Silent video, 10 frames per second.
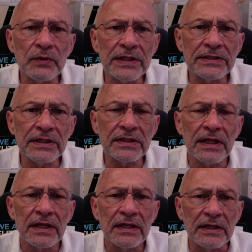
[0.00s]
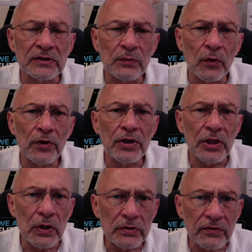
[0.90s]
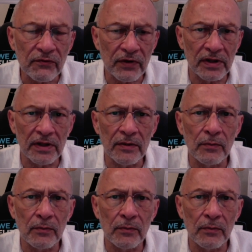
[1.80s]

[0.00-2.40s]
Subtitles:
recent is more user-friendly,